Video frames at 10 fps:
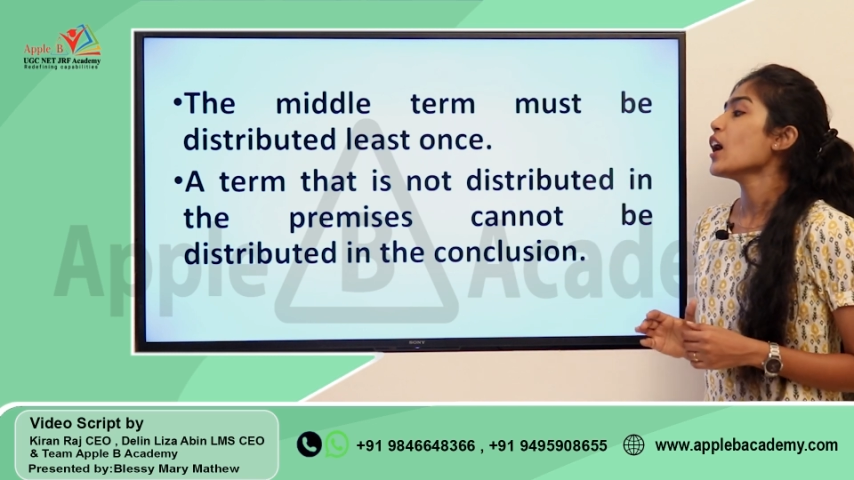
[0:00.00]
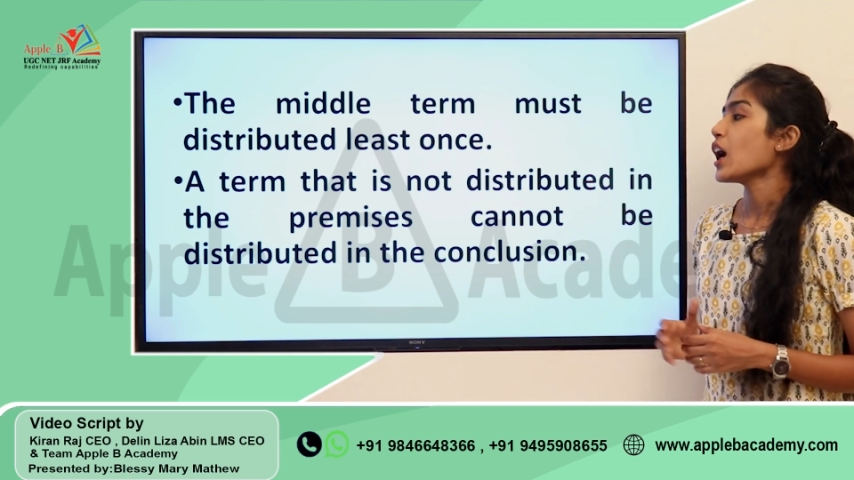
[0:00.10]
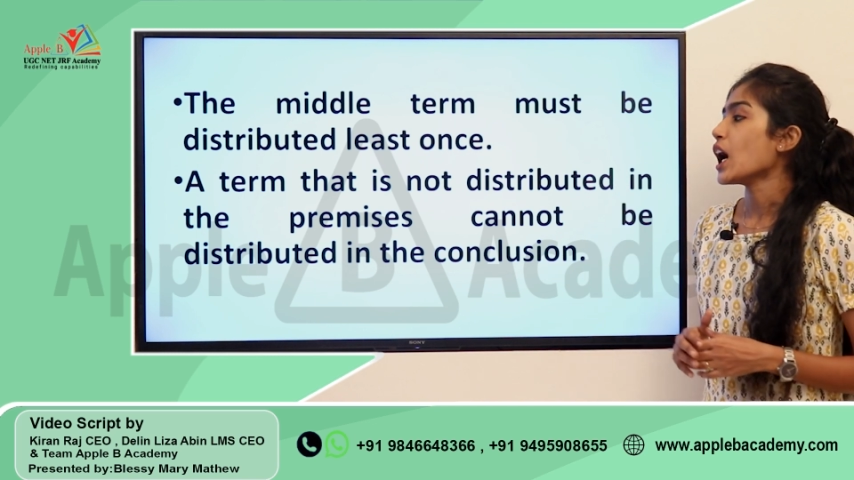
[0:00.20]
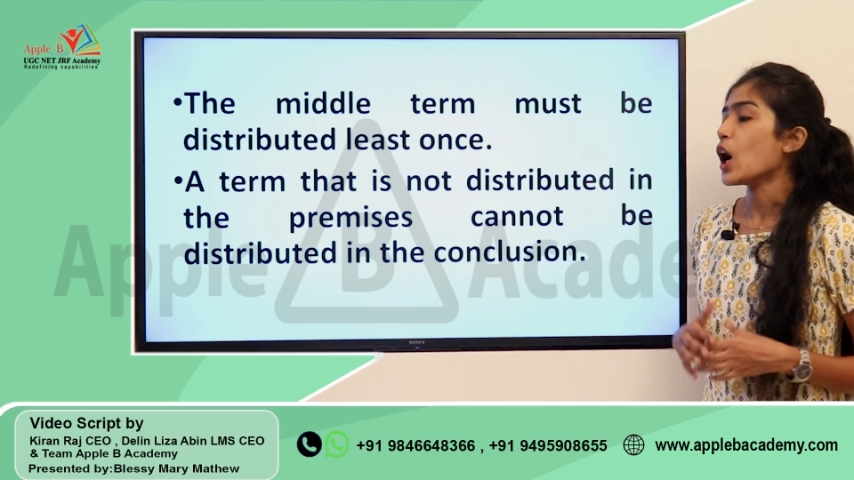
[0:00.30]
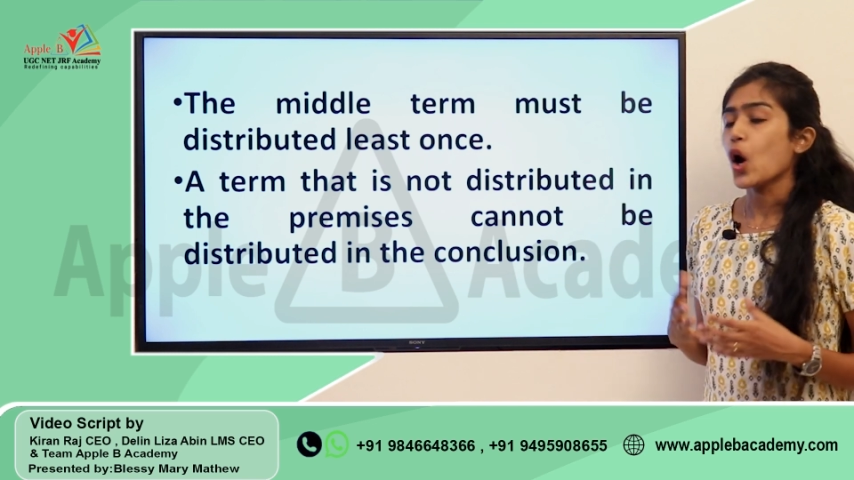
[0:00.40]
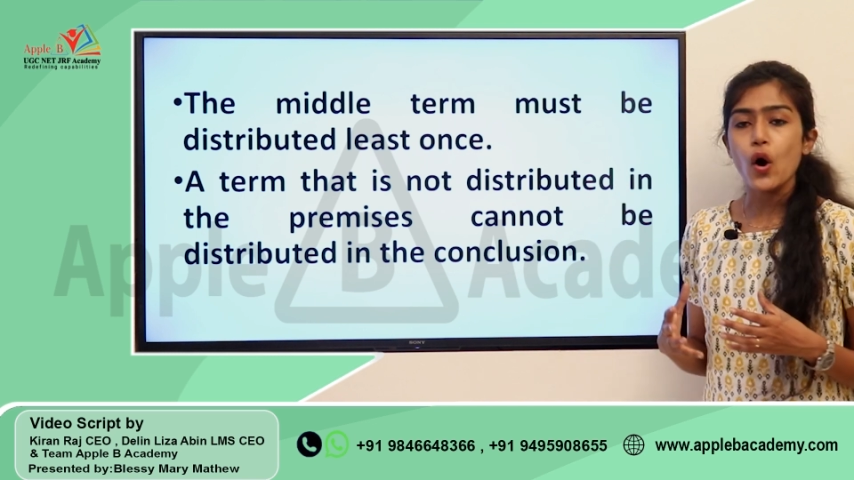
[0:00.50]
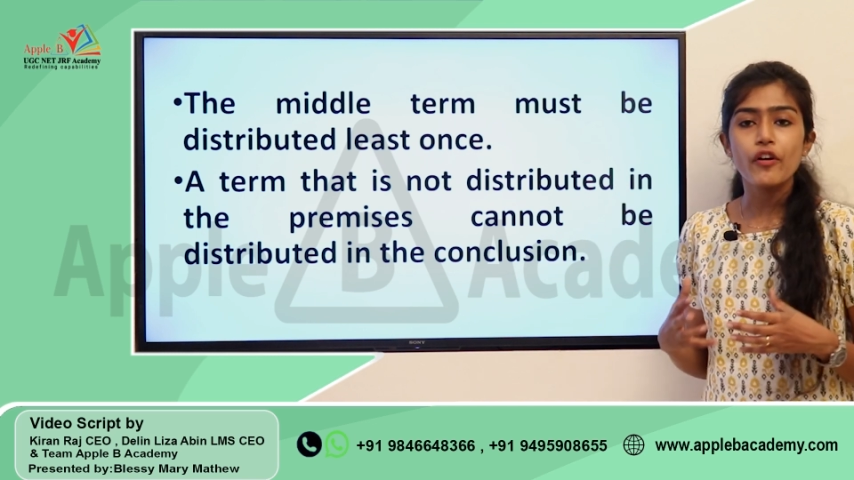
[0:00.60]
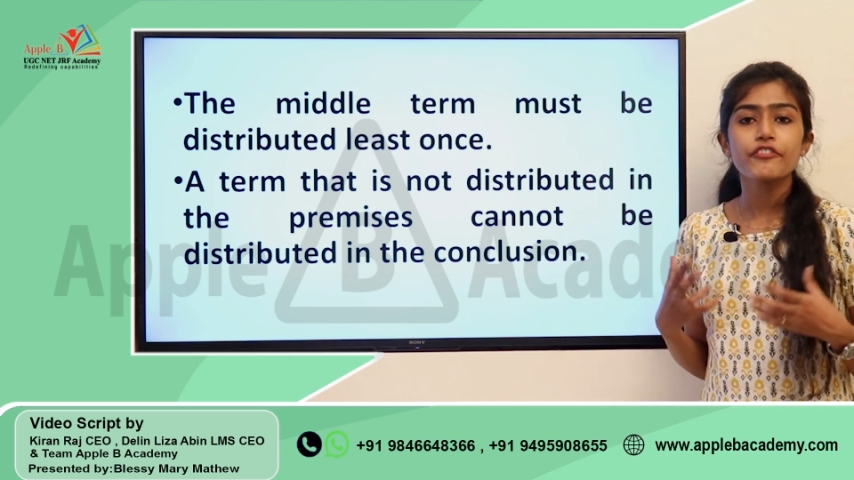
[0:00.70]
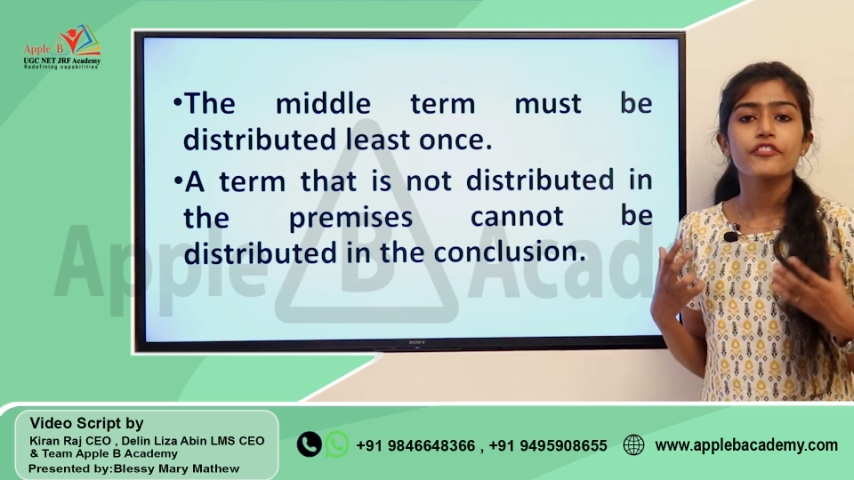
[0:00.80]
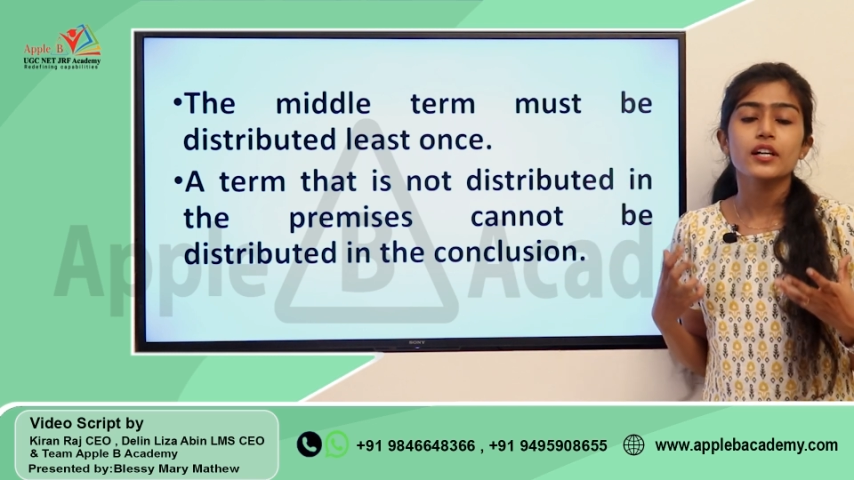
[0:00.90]

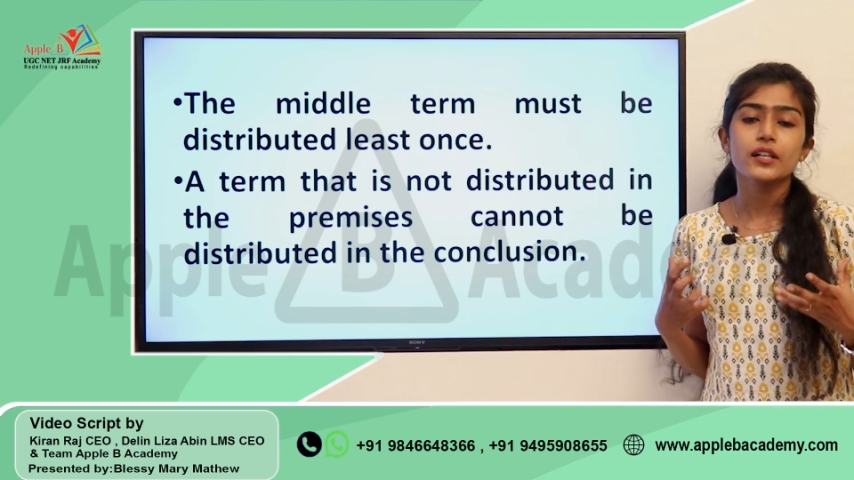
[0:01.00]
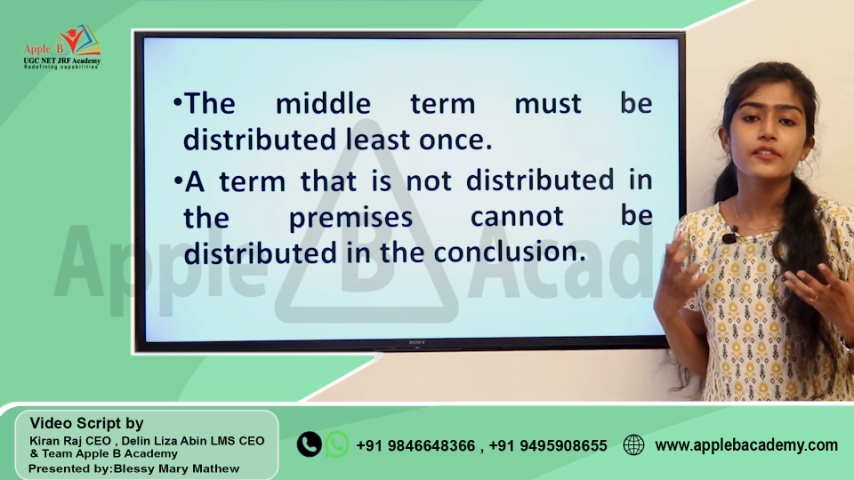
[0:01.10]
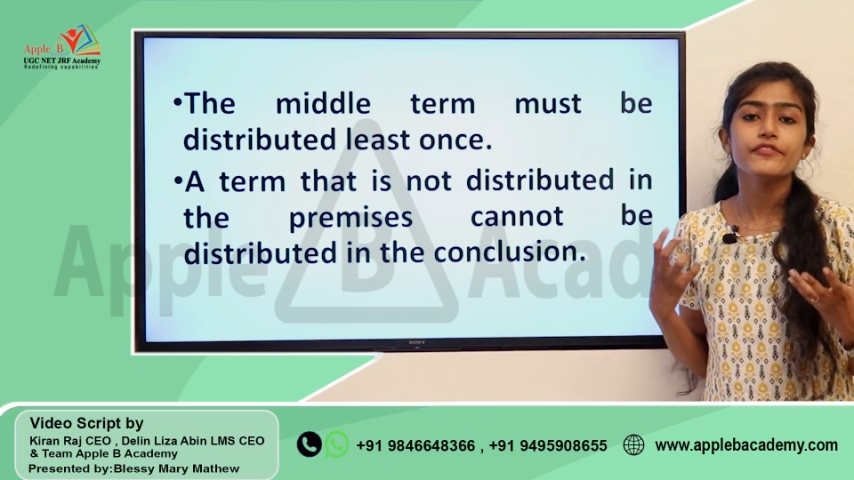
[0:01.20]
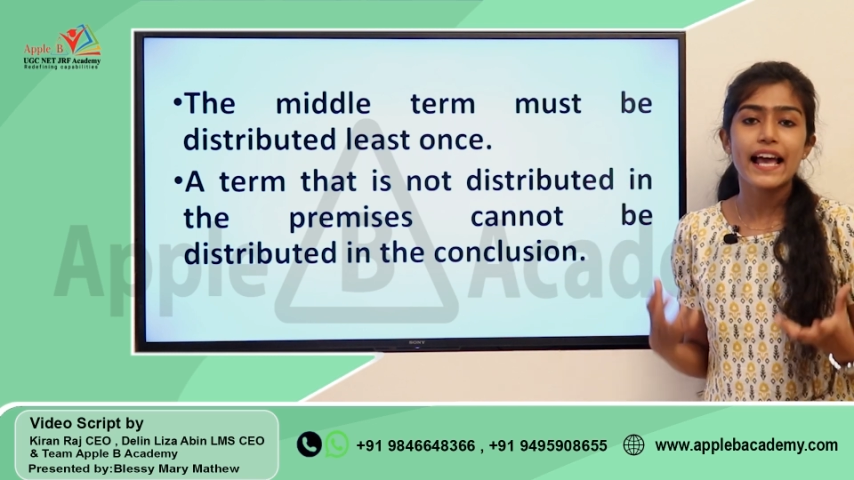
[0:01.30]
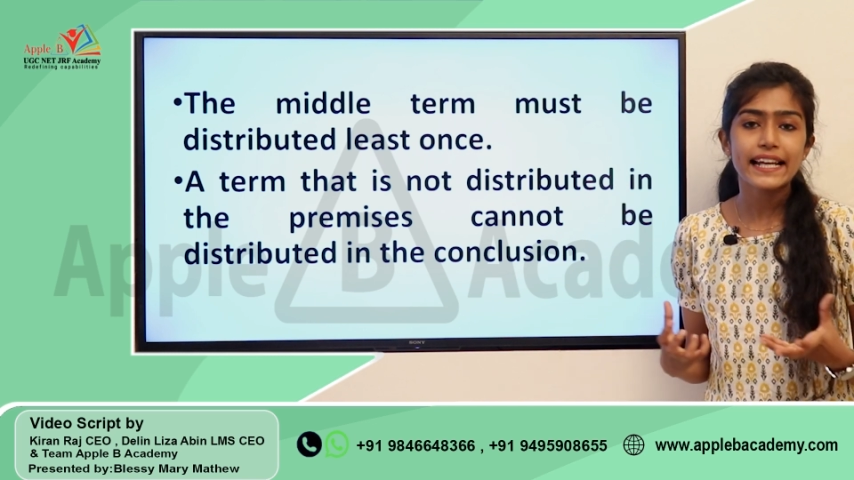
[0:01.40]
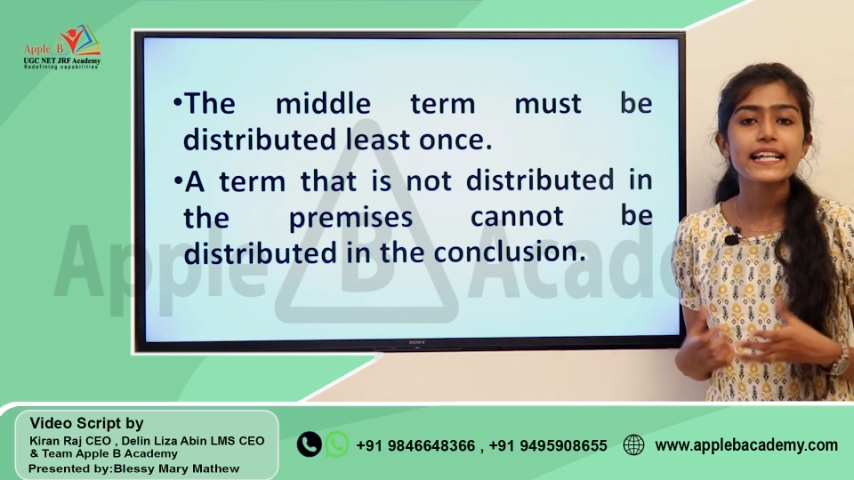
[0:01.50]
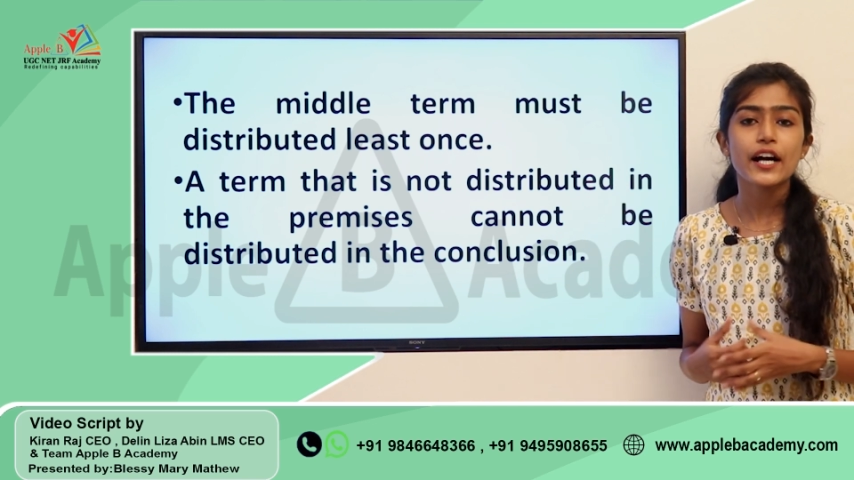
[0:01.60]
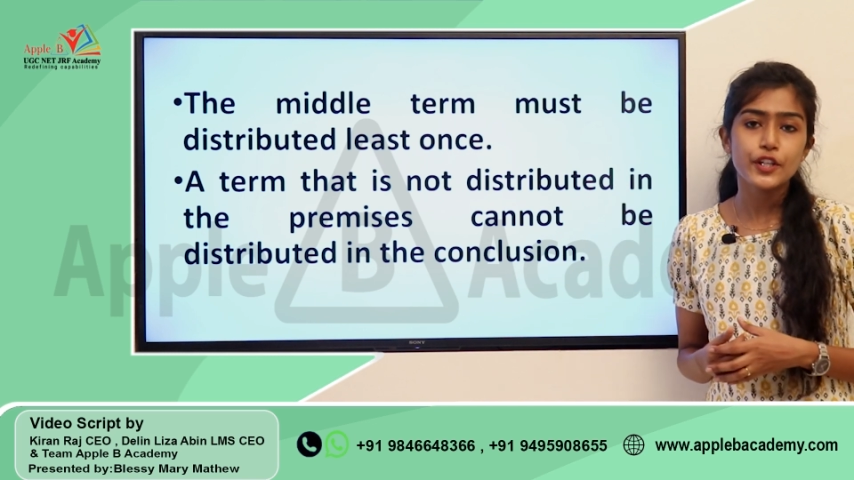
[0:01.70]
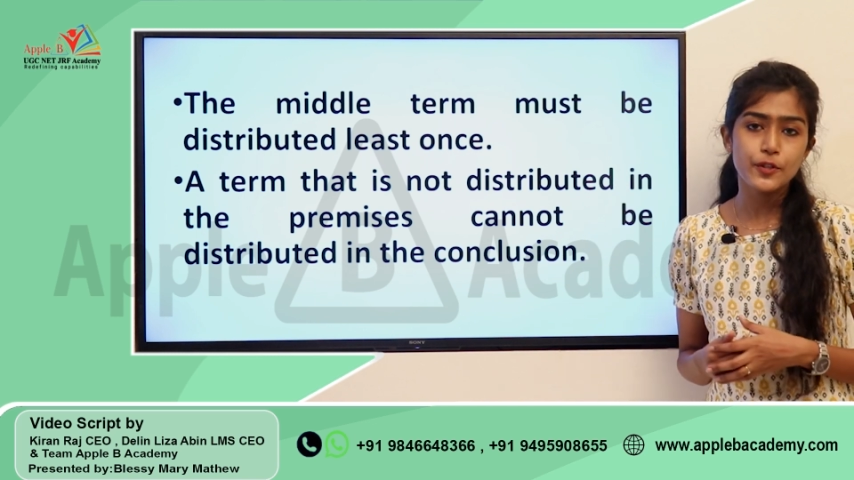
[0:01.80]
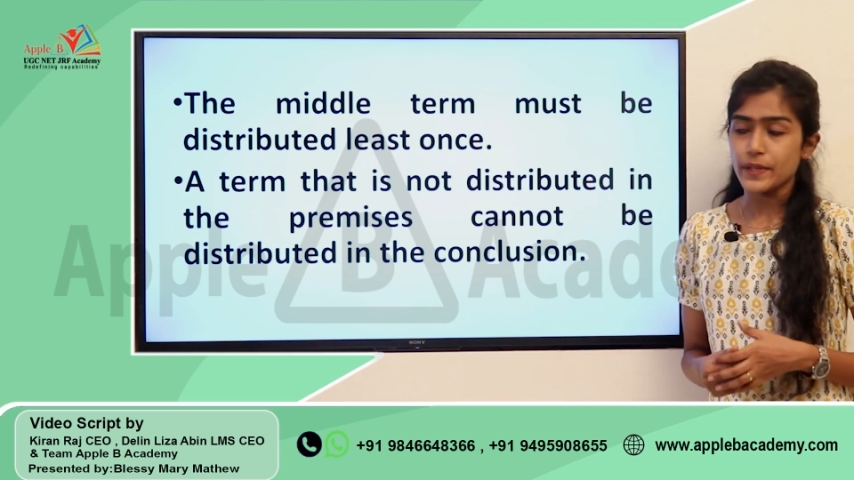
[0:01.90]
of a valid
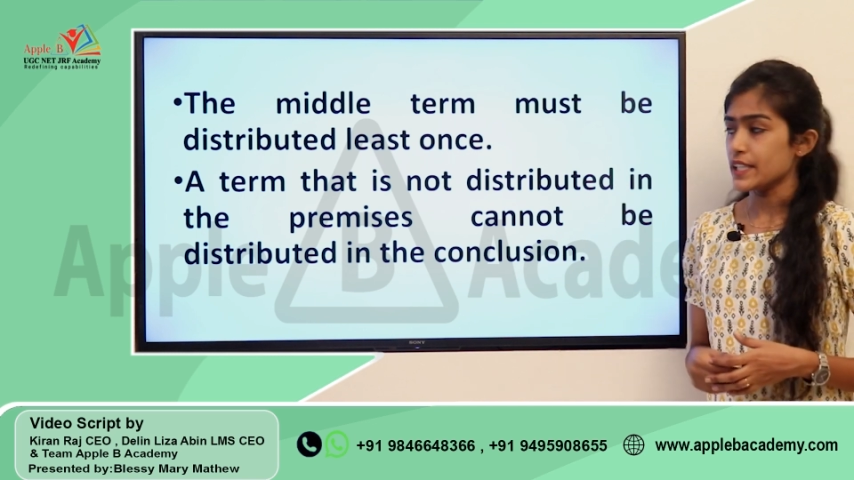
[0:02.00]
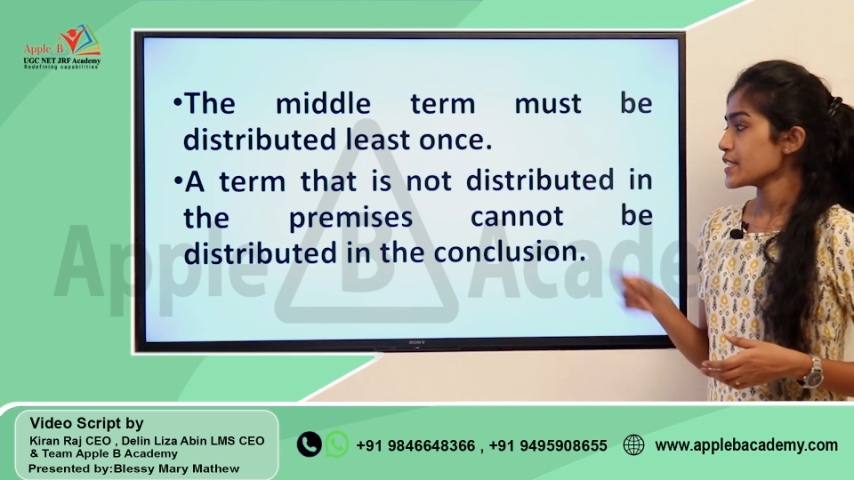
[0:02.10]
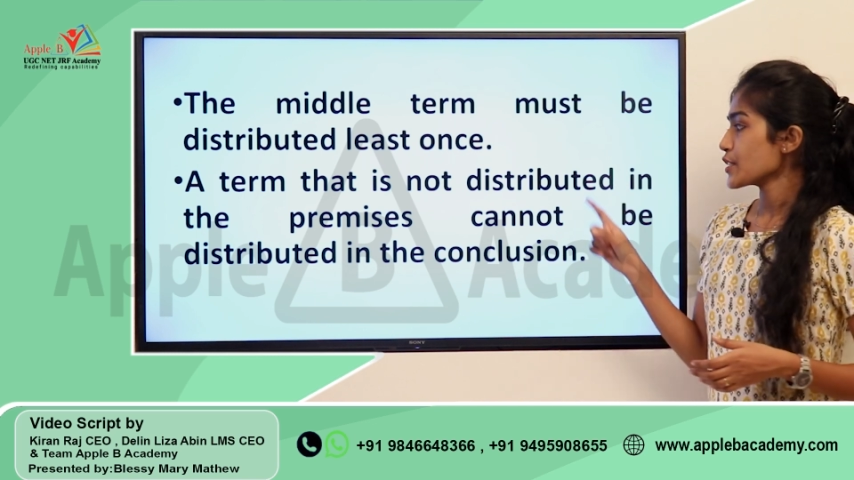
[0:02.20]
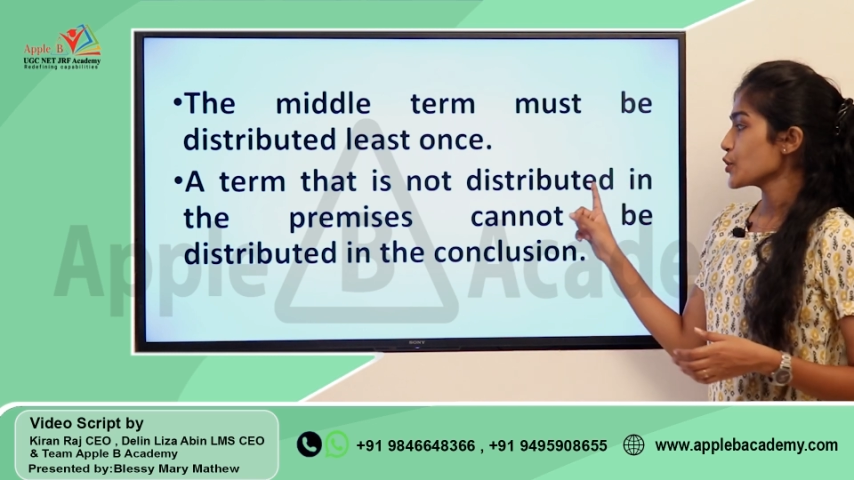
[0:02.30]
argument,